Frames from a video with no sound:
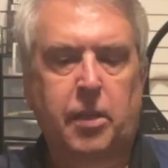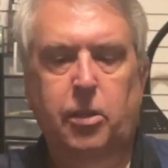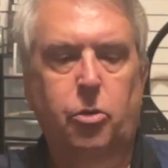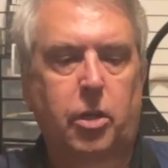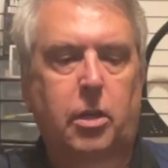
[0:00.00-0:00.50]

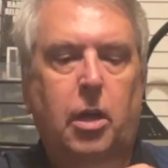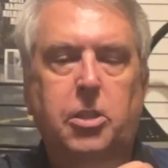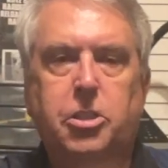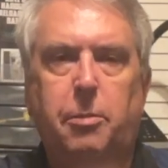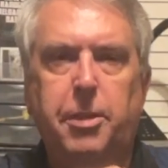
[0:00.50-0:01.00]
You can cut
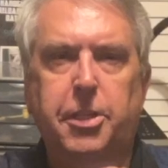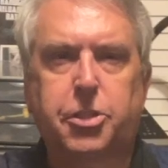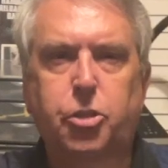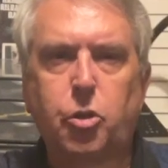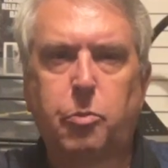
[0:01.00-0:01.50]
some of this
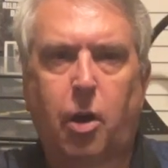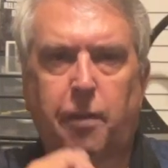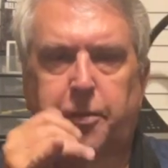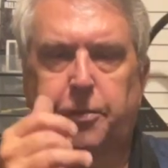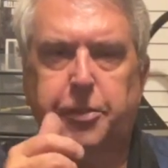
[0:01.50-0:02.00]
tube
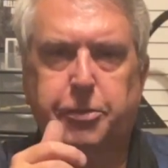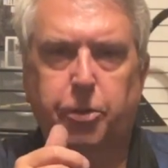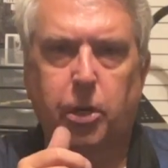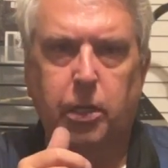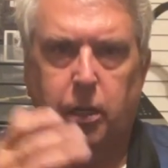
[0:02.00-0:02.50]
off if it's
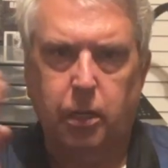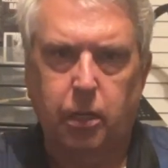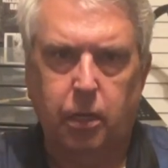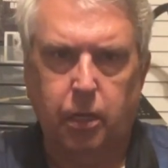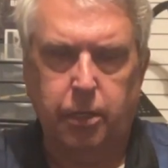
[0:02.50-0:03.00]
for
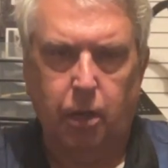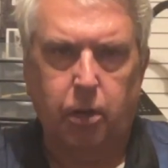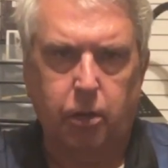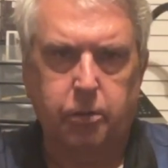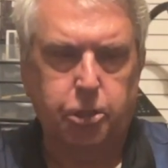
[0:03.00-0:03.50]
a
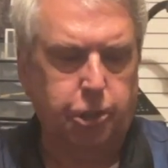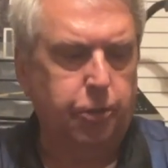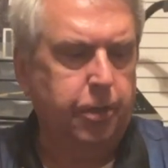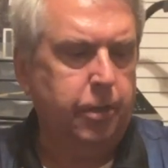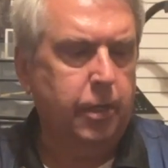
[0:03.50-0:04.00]
younger
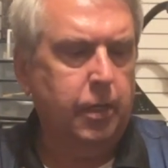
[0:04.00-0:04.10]
shooter.